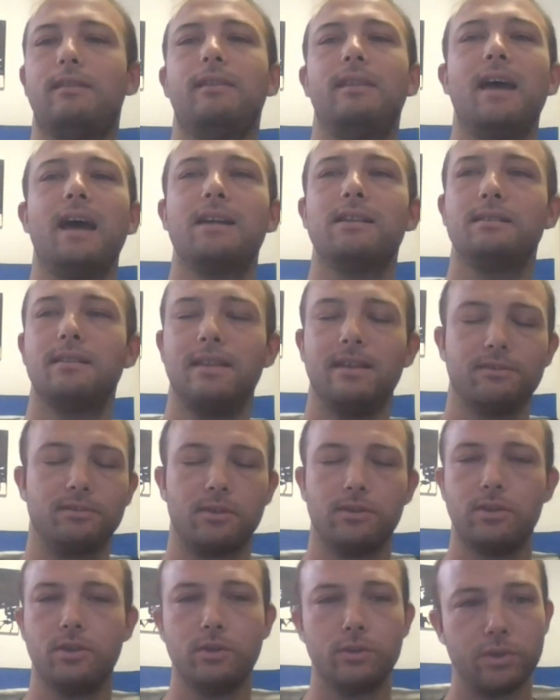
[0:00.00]
that there's
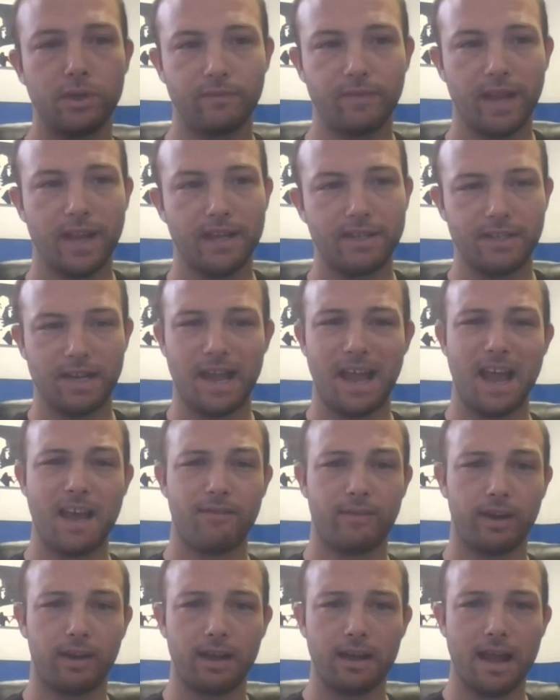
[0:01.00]
a huge advantage of having